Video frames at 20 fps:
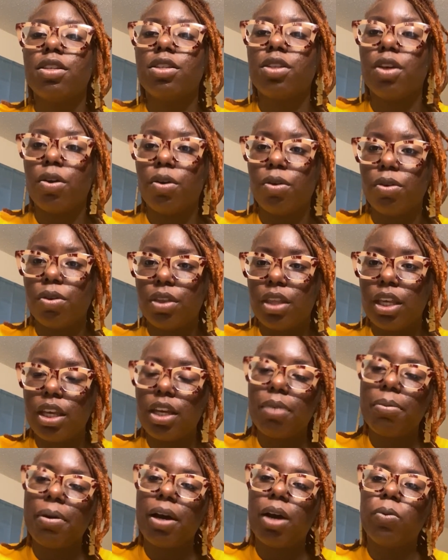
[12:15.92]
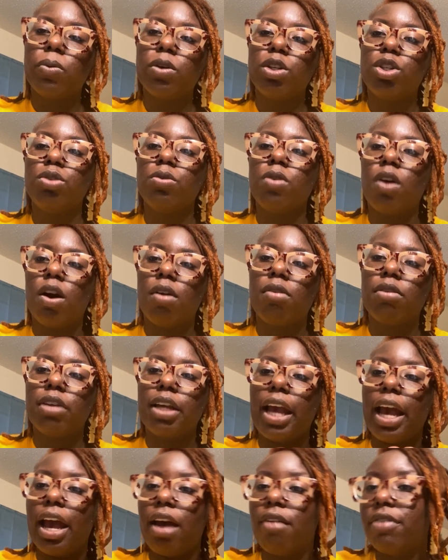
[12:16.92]
So think about what you
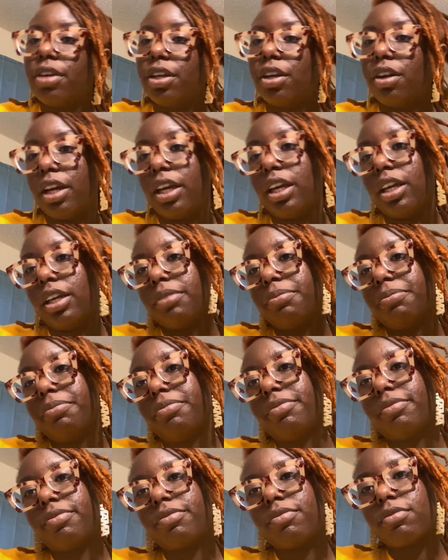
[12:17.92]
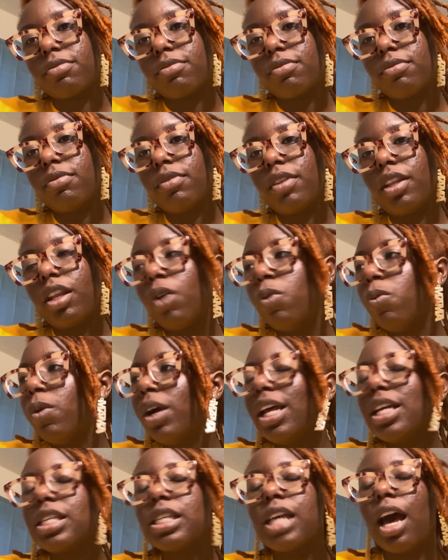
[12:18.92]
already have in your hand.
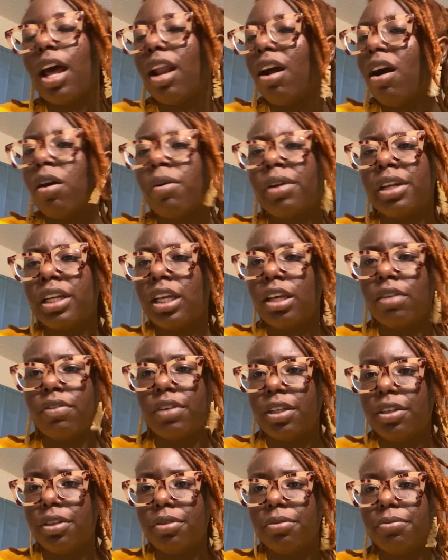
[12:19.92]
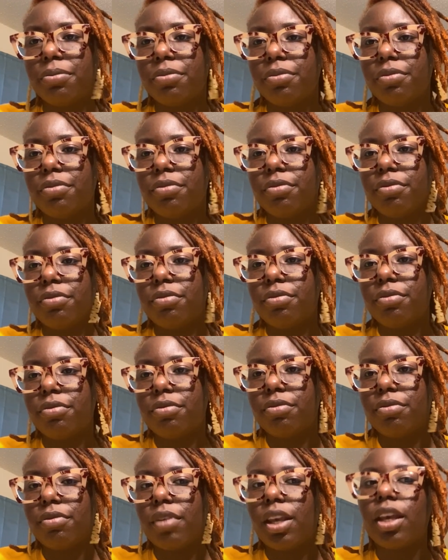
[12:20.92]
What has God already given you?
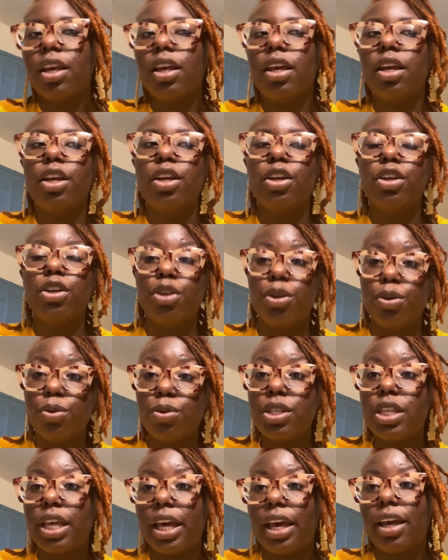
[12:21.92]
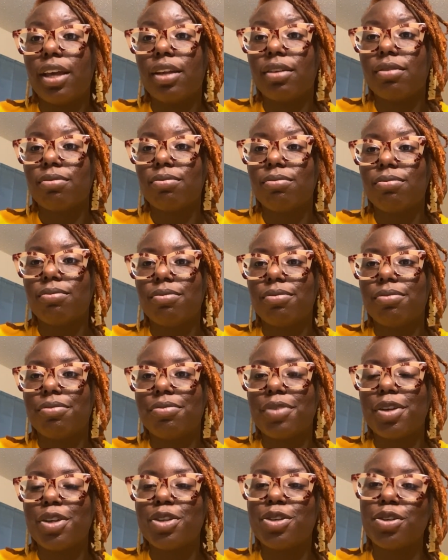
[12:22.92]
Use that
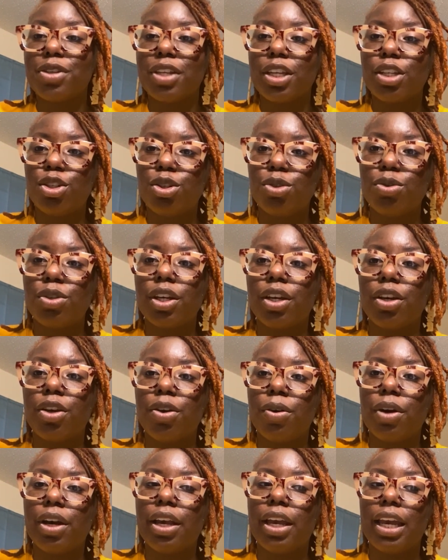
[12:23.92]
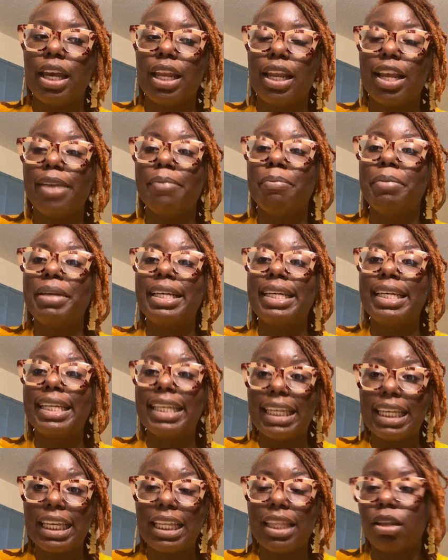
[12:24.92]
so that you can go ahead and
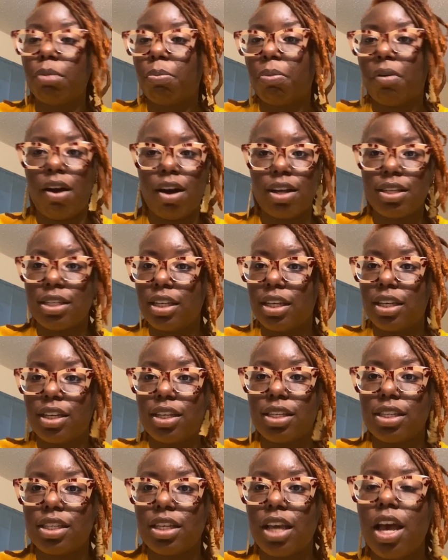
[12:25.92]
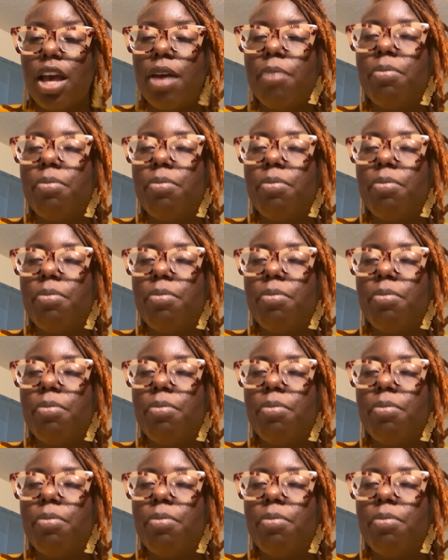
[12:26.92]
begin the process.